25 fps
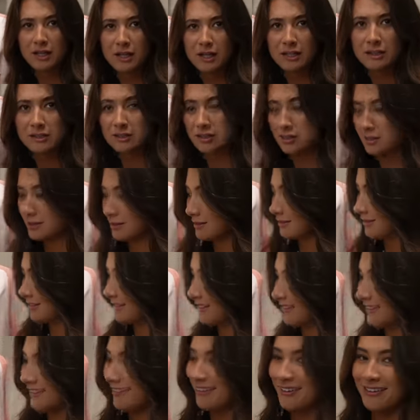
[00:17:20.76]

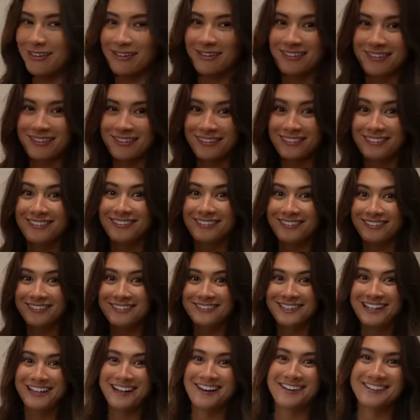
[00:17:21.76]

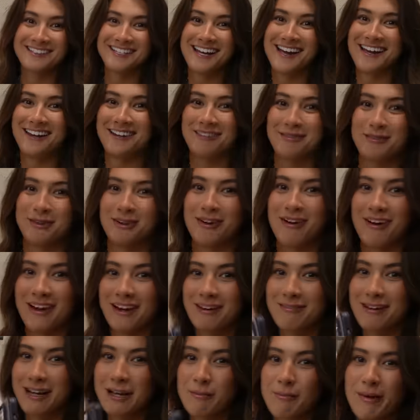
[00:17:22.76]
is. 10 out of 10, would
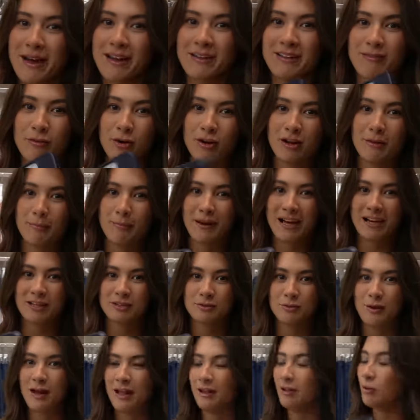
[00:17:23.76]
highly recommend. They've got it in black
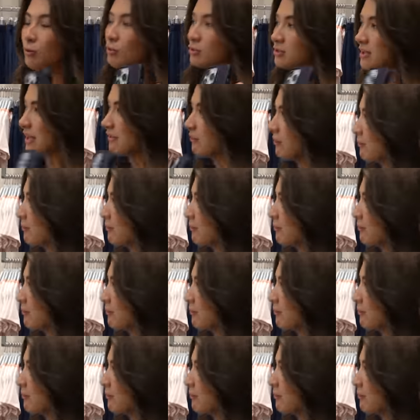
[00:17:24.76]
as well, all the time